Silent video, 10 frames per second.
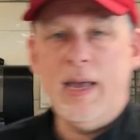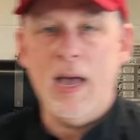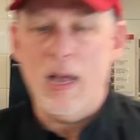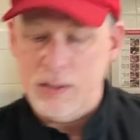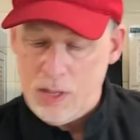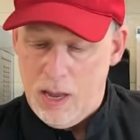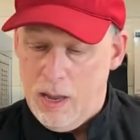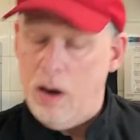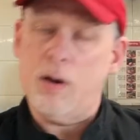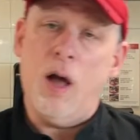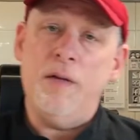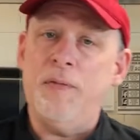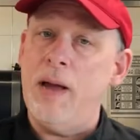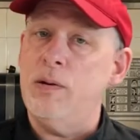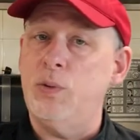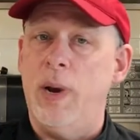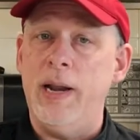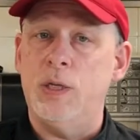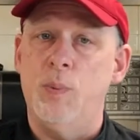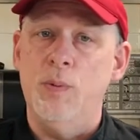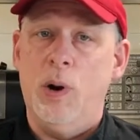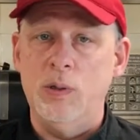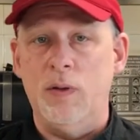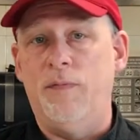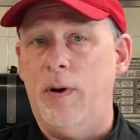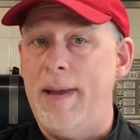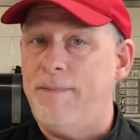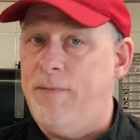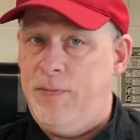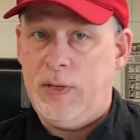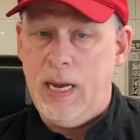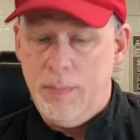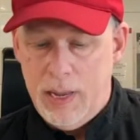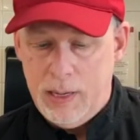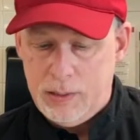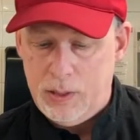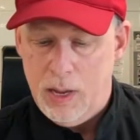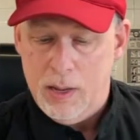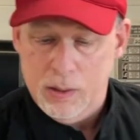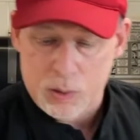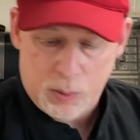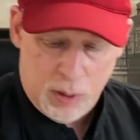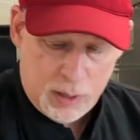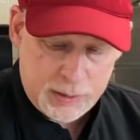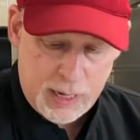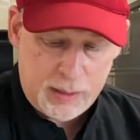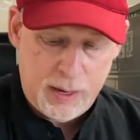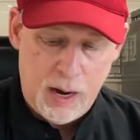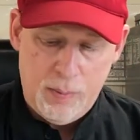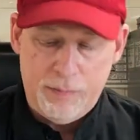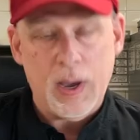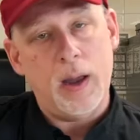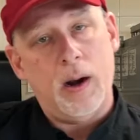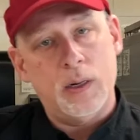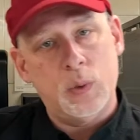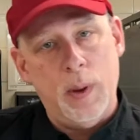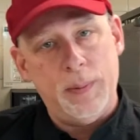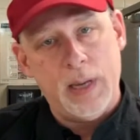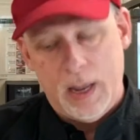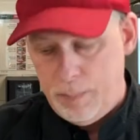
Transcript: guys, our cauliflower's ready. It's been roasting for about 15 minutes. So we're all set there. We've got our sweet potato